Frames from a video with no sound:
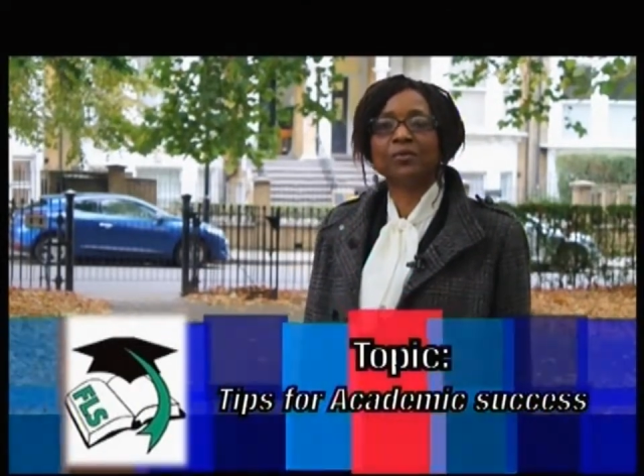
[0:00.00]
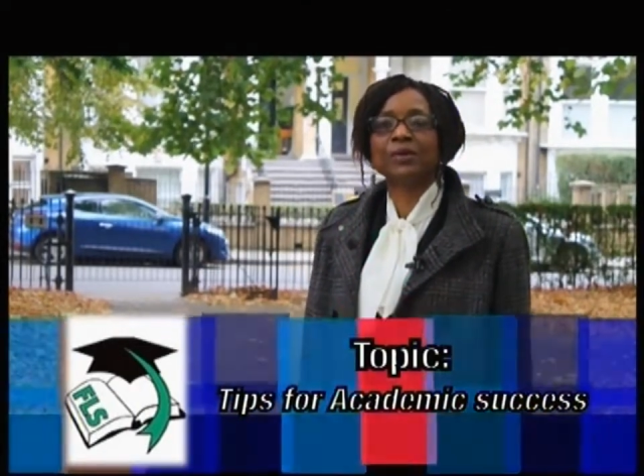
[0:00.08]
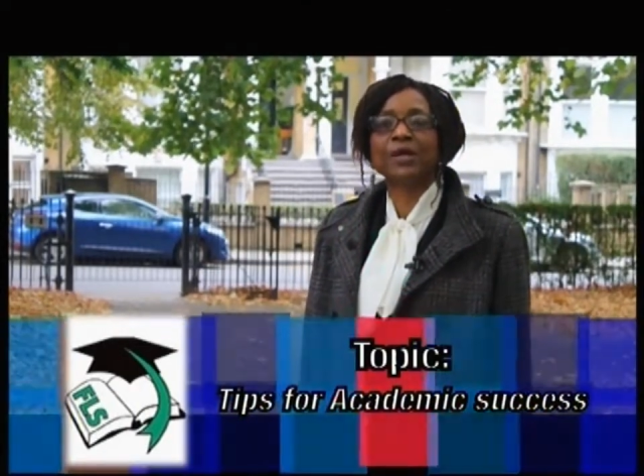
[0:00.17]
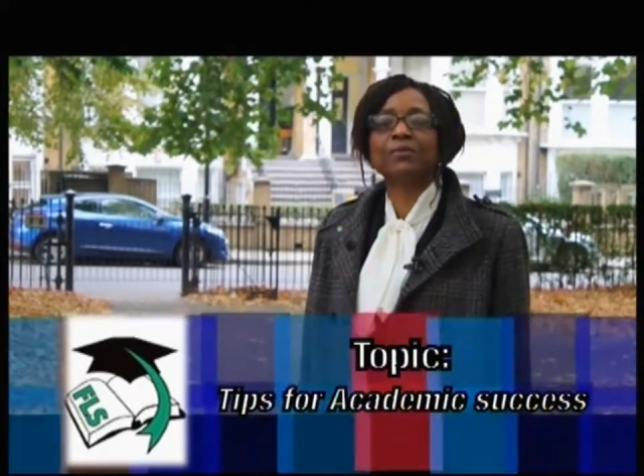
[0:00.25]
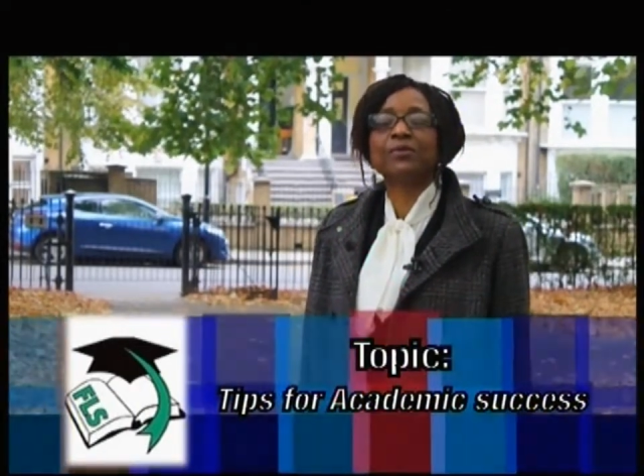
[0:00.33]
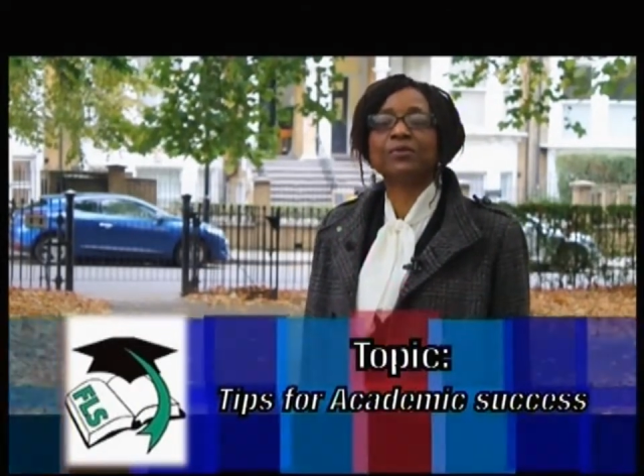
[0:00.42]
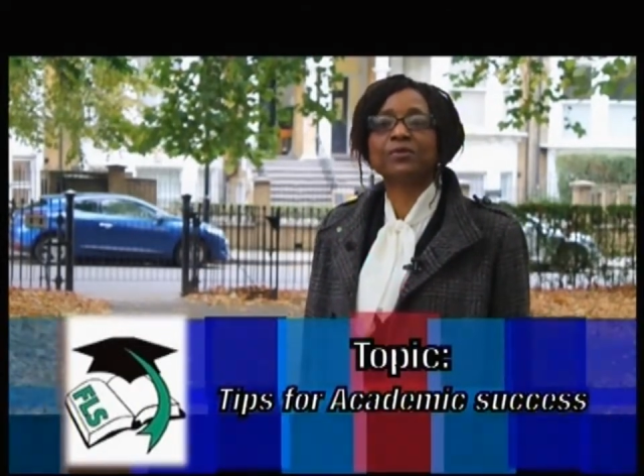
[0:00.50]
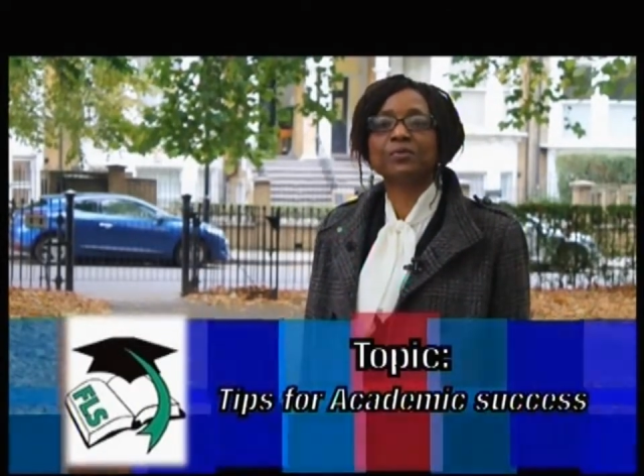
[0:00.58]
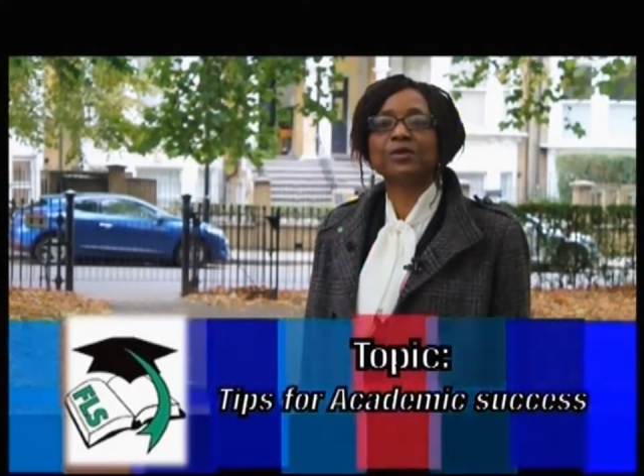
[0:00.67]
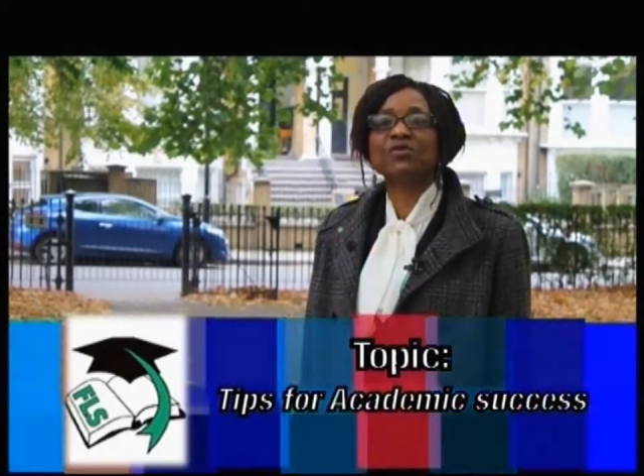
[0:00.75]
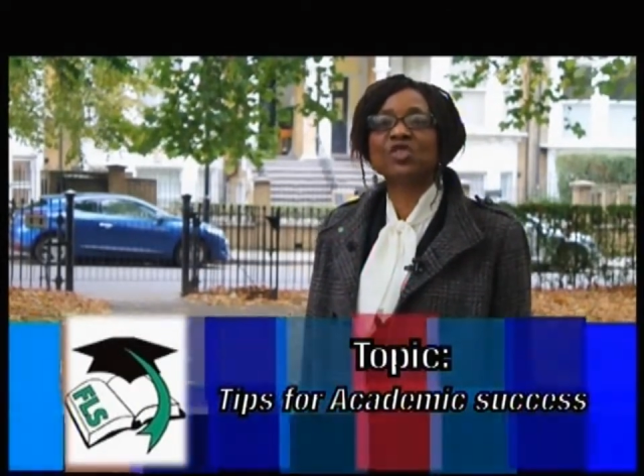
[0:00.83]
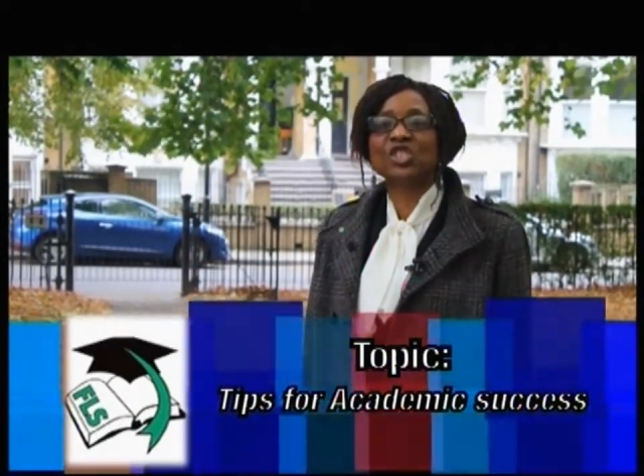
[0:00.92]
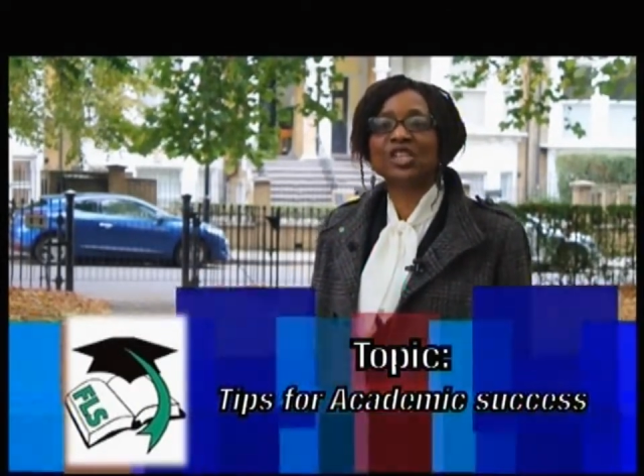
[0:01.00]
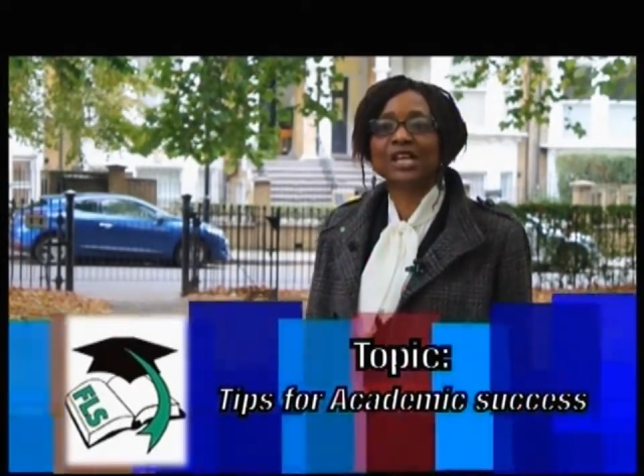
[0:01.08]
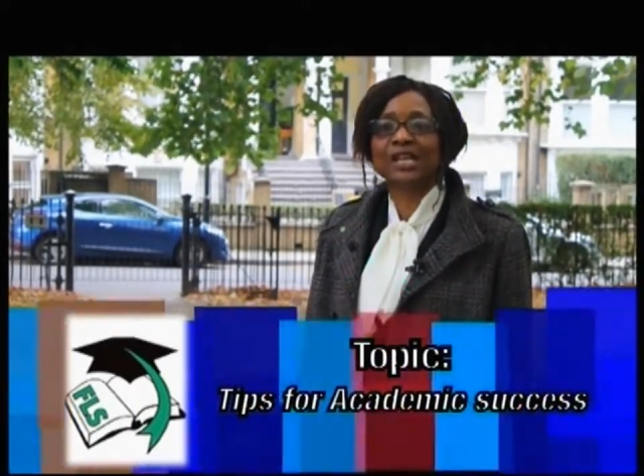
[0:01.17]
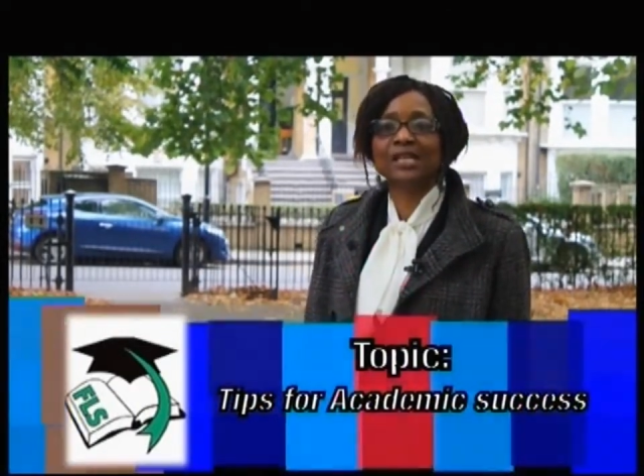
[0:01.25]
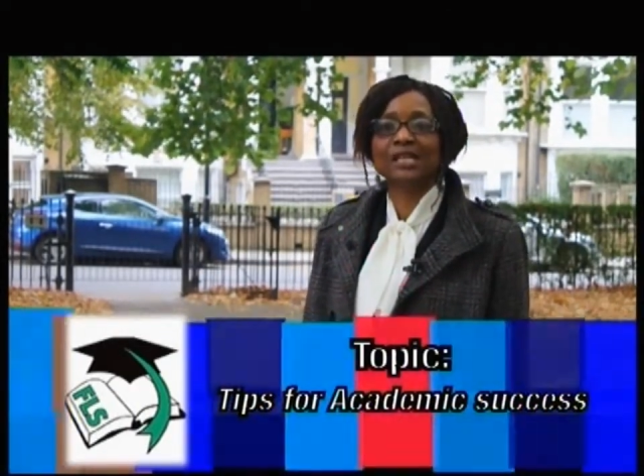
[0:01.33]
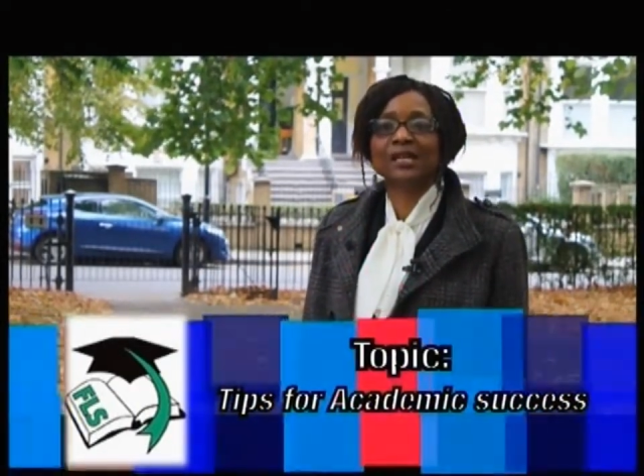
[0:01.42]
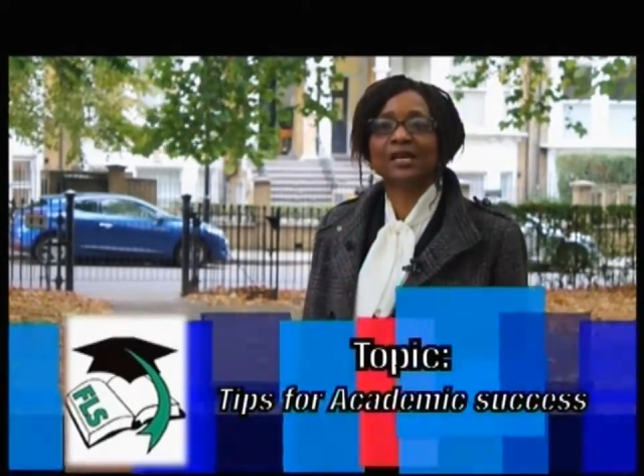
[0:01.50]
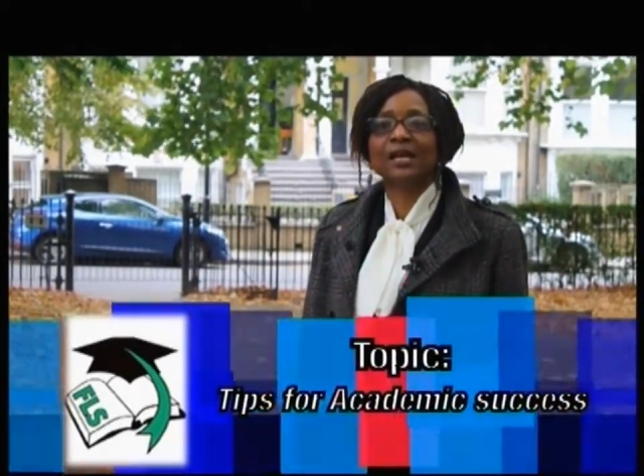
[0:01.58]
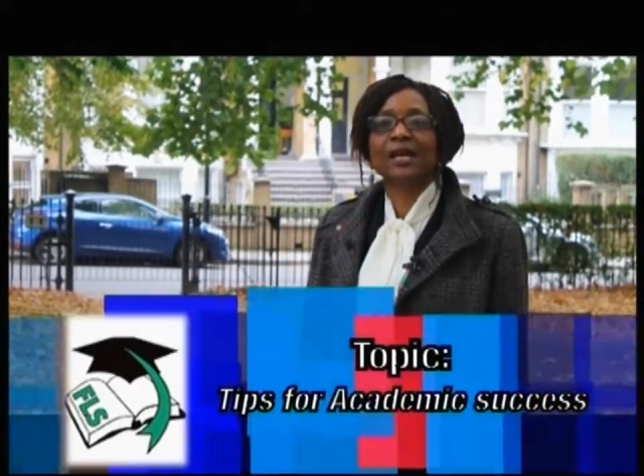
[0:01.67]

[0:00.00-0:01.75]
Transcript: be able to be retained